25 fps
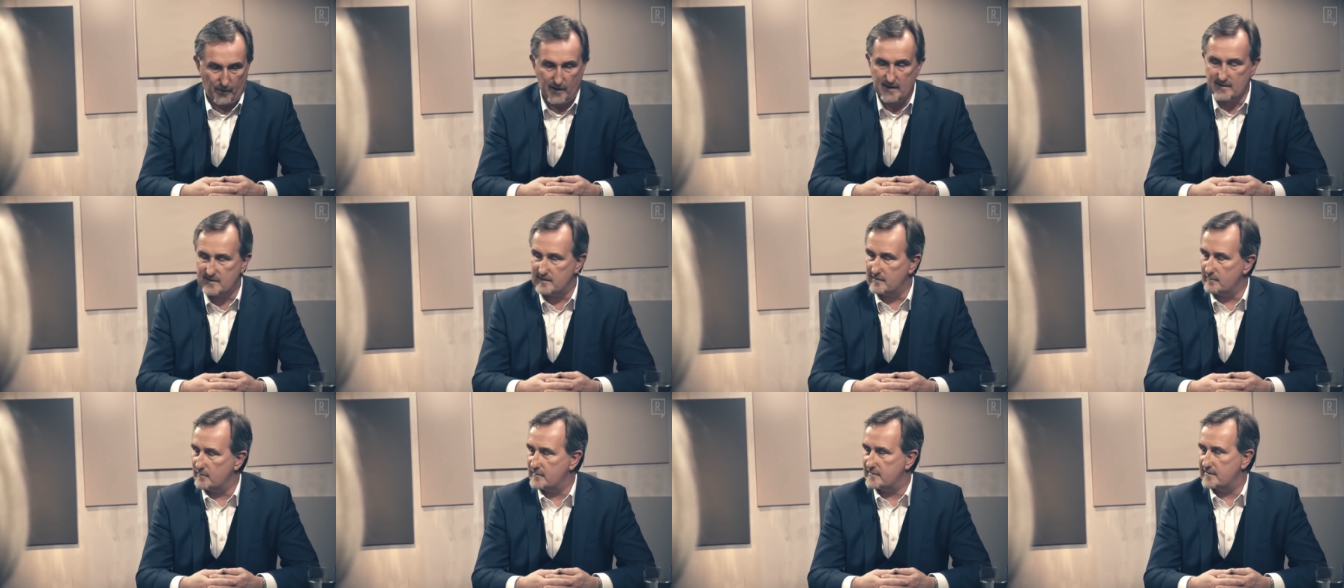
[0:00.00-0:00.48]

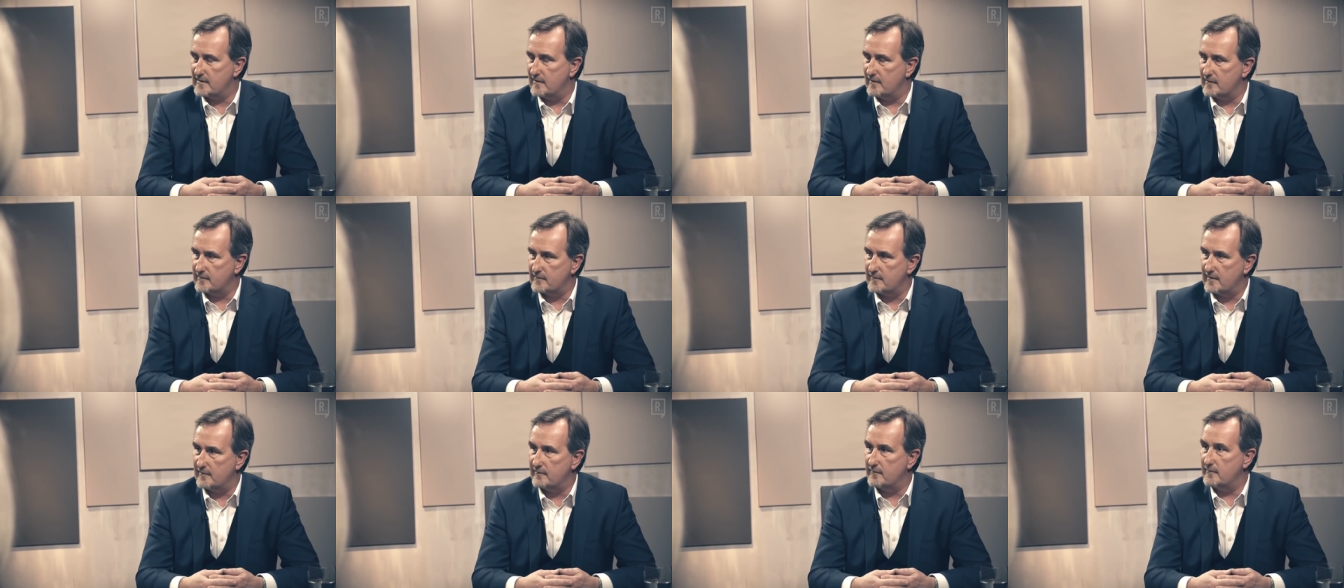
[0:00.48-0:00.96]
praising
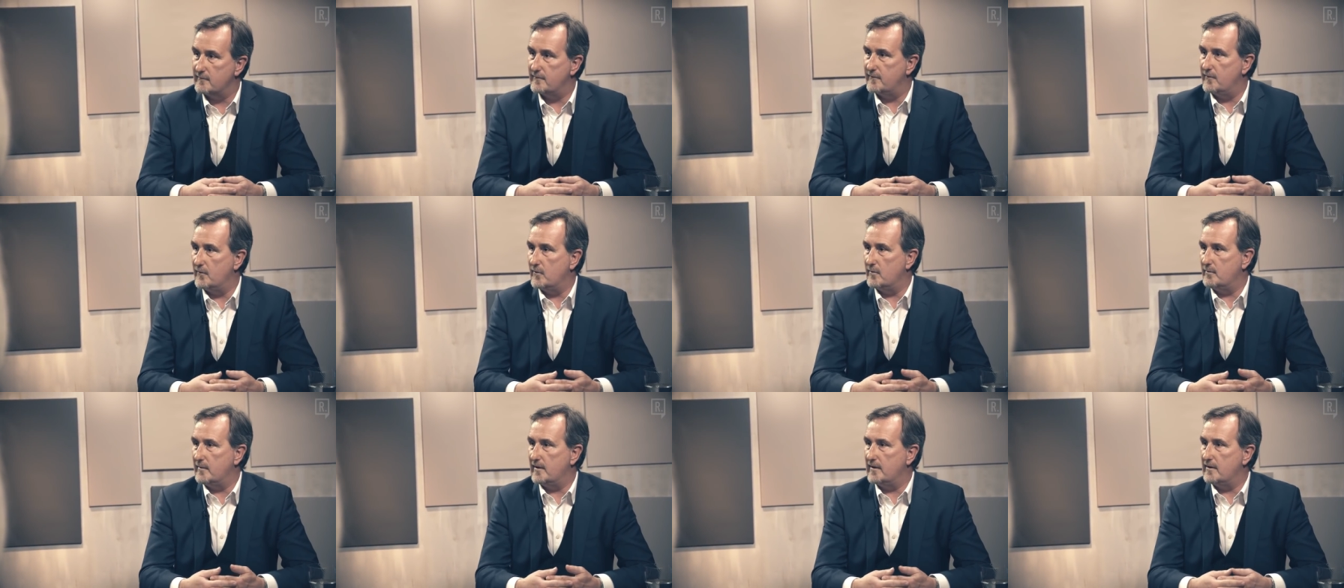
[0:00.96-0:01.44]
themselves for having
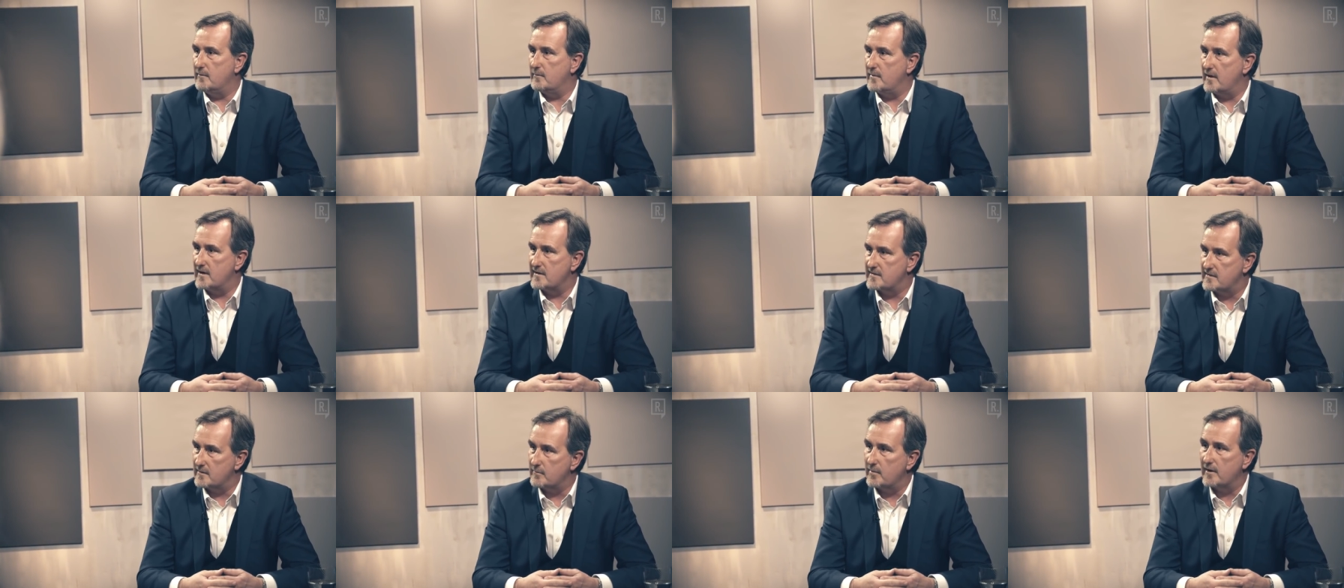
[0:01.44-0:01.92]
4 million
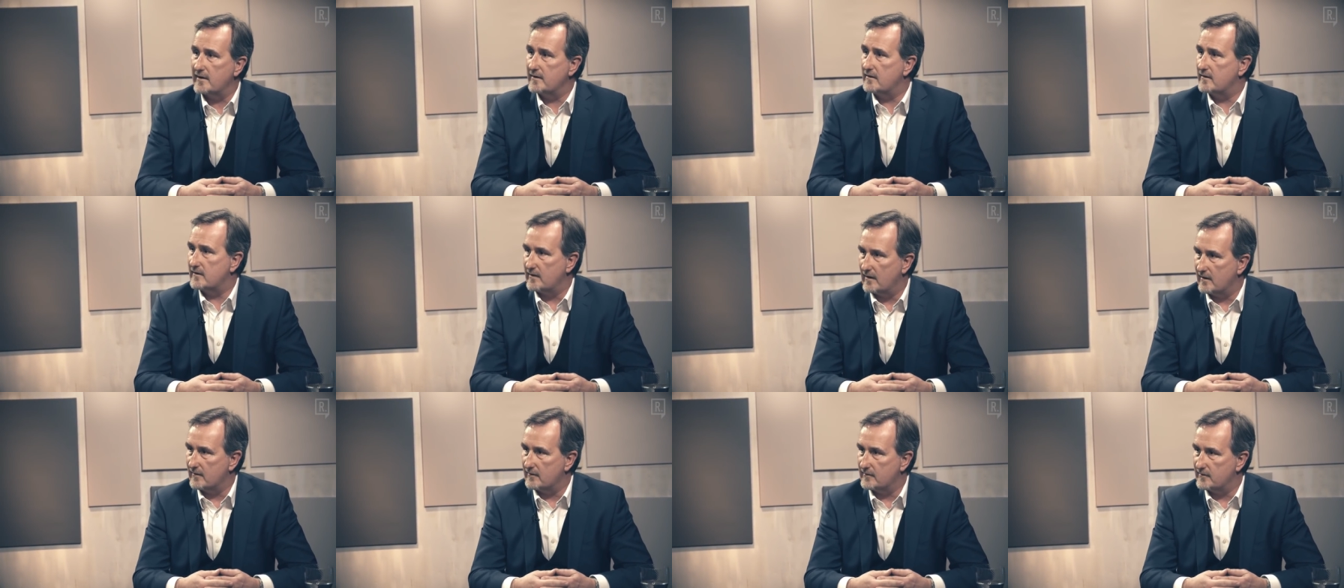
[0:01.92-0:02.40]
basic bank
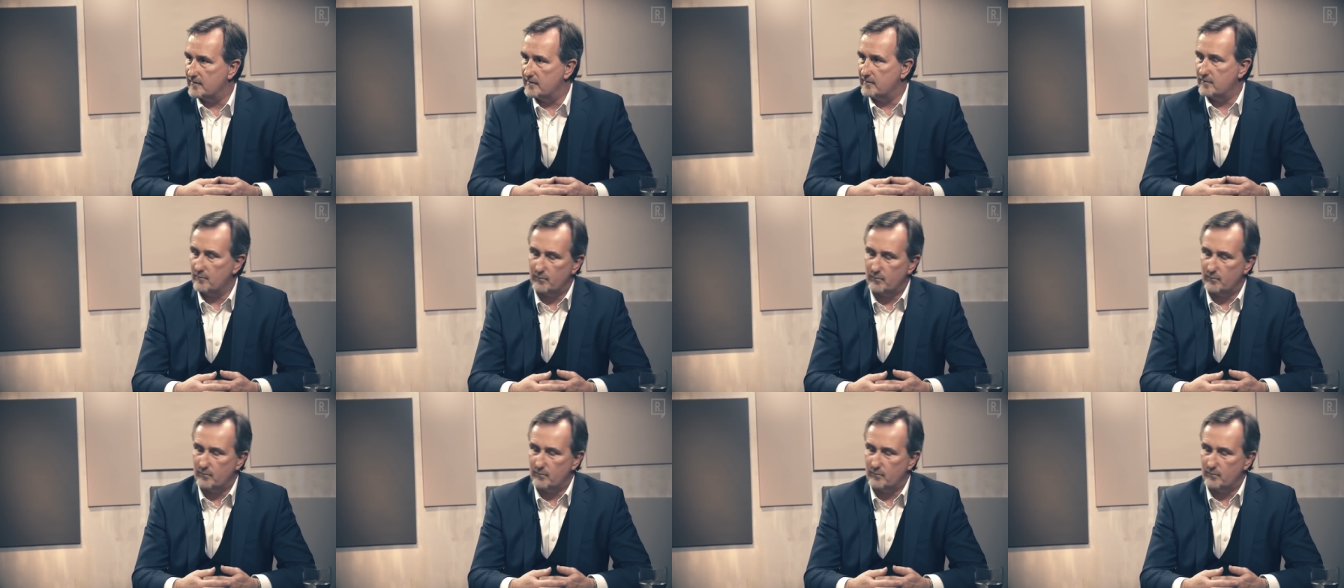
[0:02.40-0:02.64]
accounts.